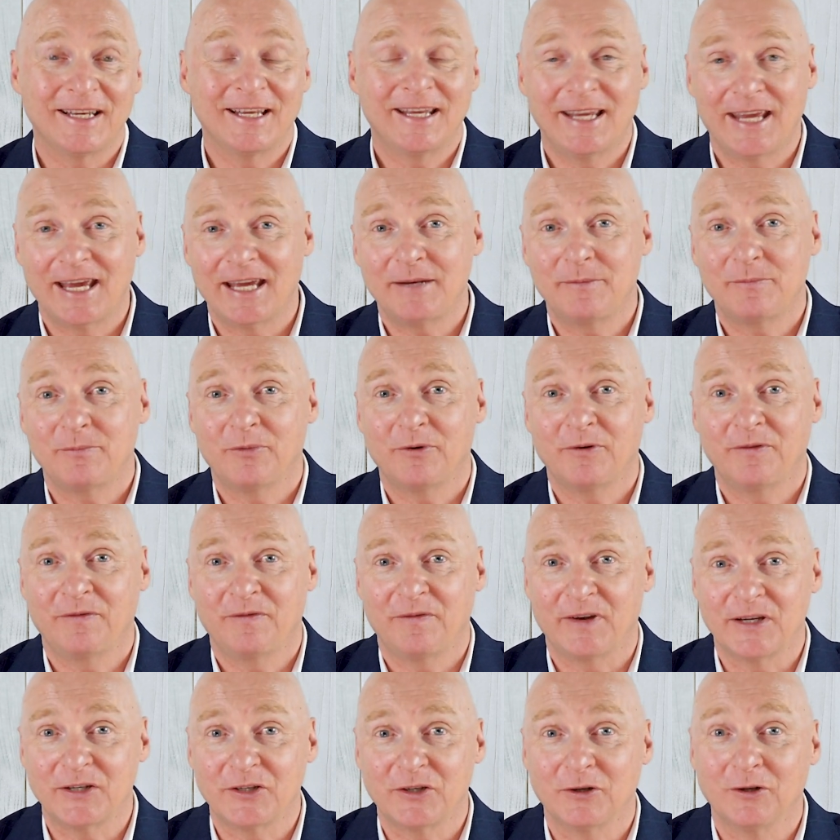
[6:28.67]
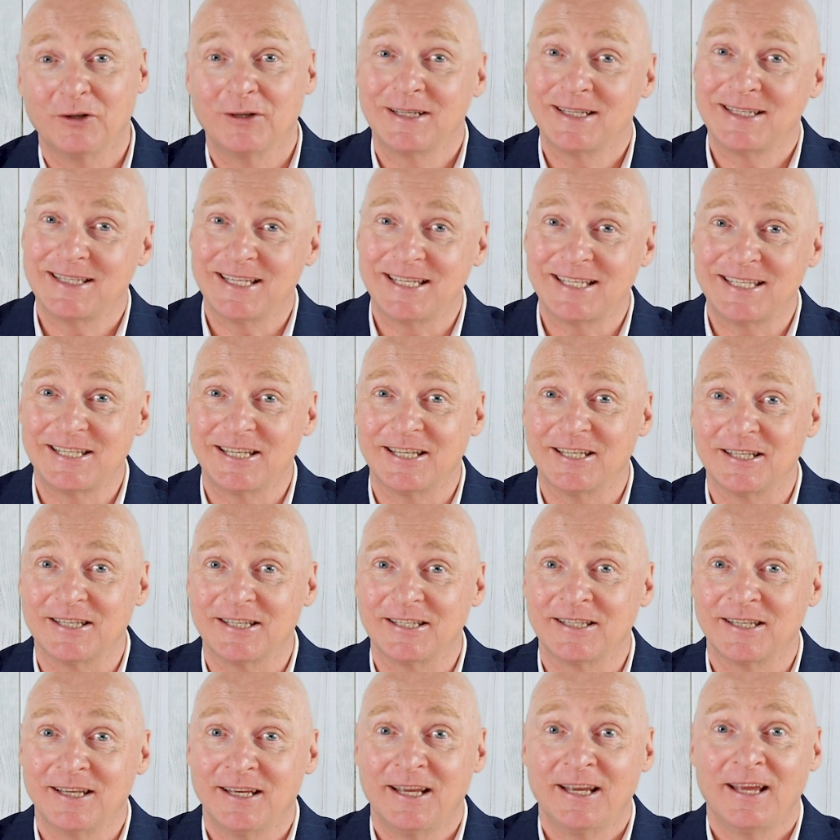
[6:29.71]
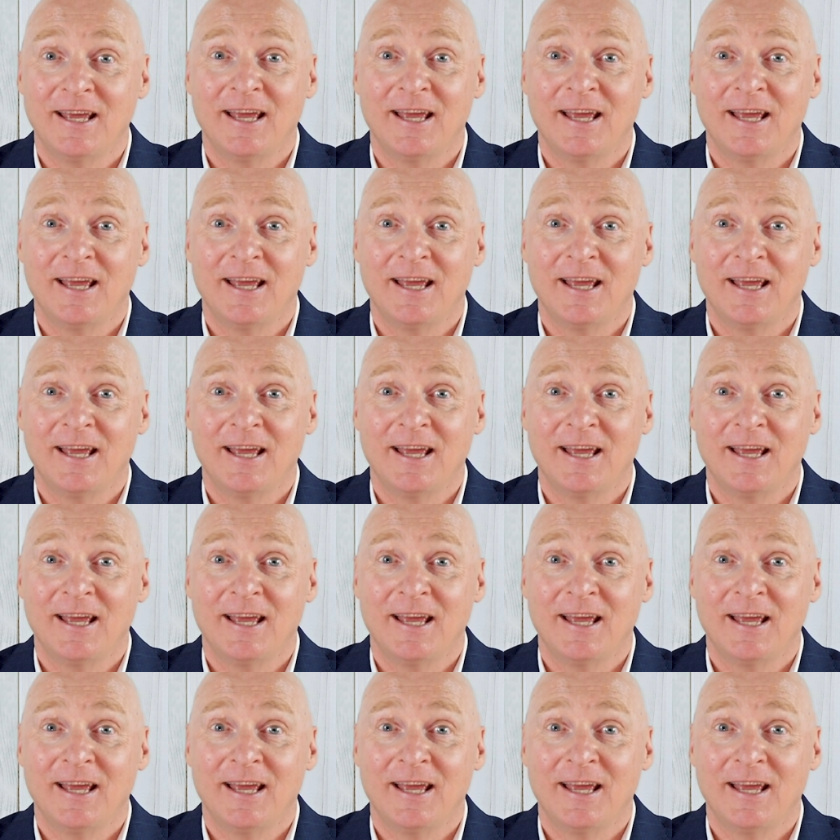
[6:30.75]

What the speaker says: get professional assistance.